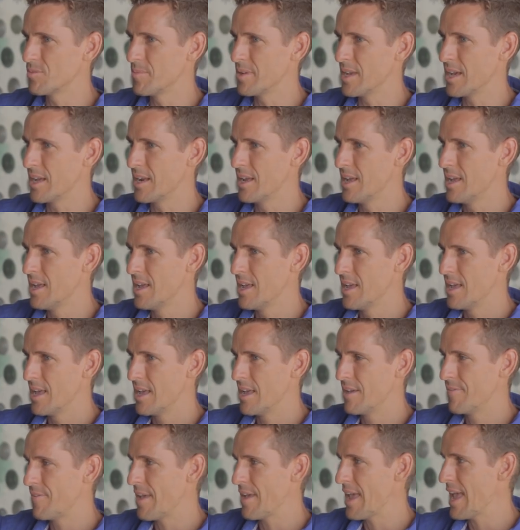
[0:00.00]
about,
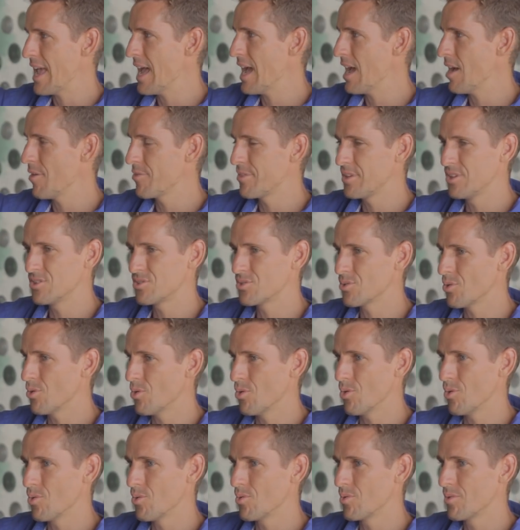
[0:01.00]
of how this
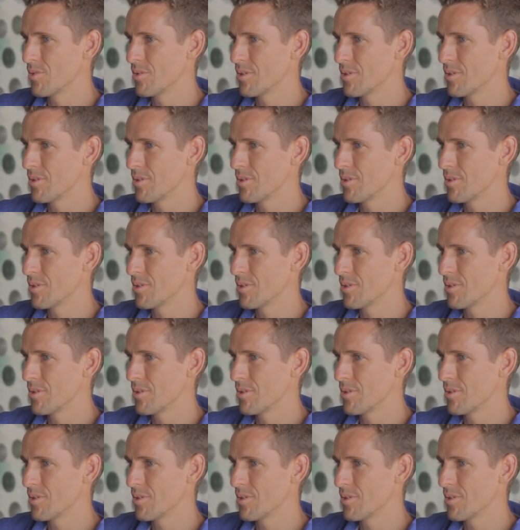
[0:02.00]
all